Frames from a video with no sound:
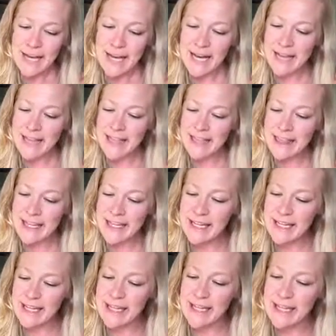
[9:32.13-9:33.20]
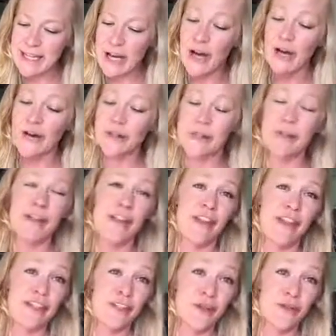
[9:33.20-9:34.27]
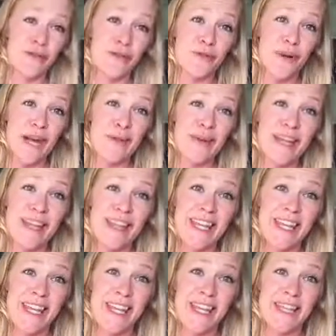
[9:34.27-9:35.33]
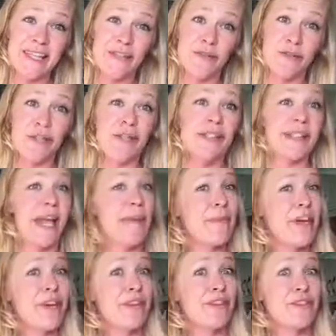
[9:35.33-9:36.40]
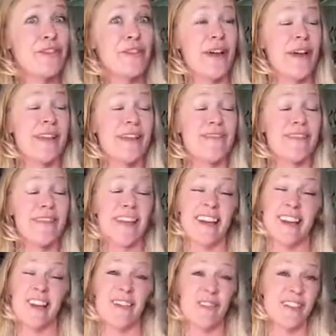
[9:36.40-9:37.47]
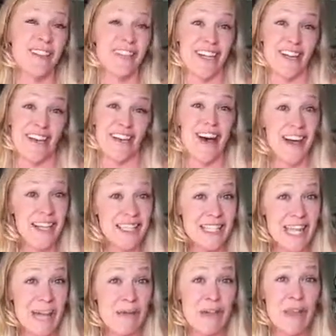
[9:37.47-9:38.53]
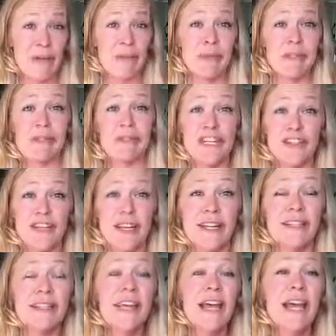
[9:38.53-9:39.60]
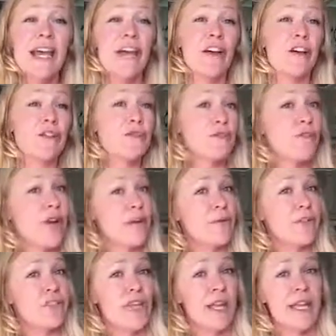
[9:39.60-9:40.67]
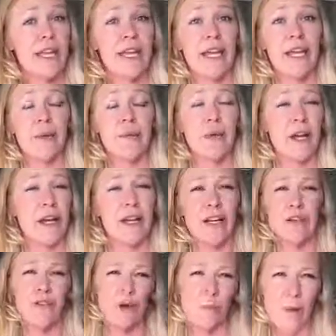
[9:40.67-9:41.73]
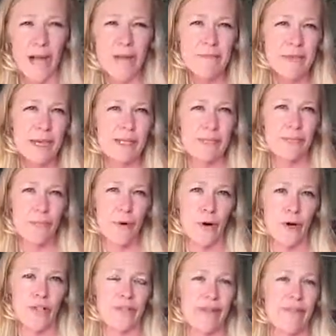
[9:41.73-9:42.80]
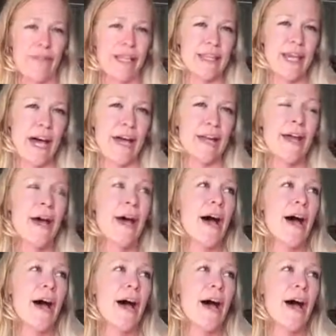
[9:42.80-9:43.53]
I think, some of the things it goes great with is grilled salmon. You could do like even like a grilled teriyaki salmon. That would be delicious. It goes great with chicken, any of your white meats, pork, stuff like that.